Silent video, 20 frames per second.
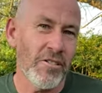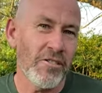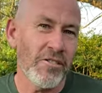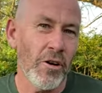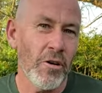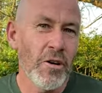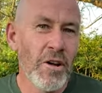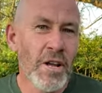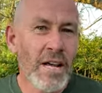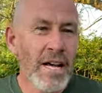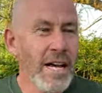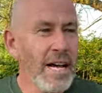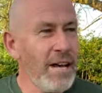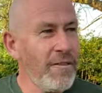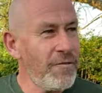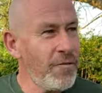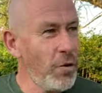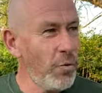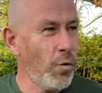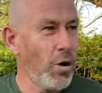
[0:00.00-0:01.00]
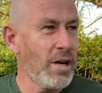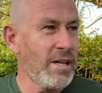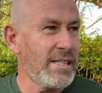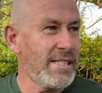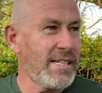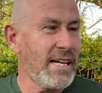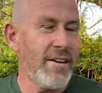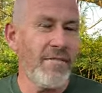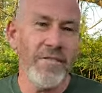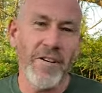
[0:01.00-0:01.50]
And so if you wanna
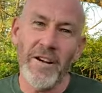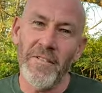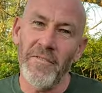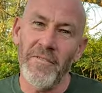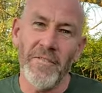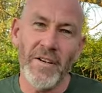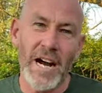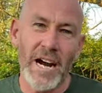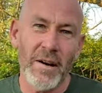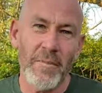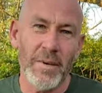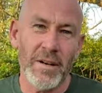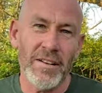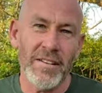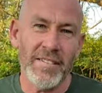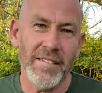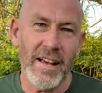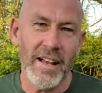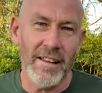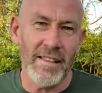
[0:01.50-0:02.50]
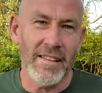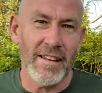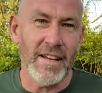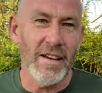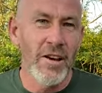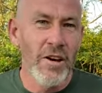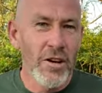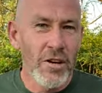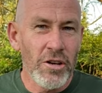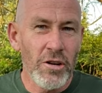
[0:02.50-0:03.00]
see if an environment is healthy,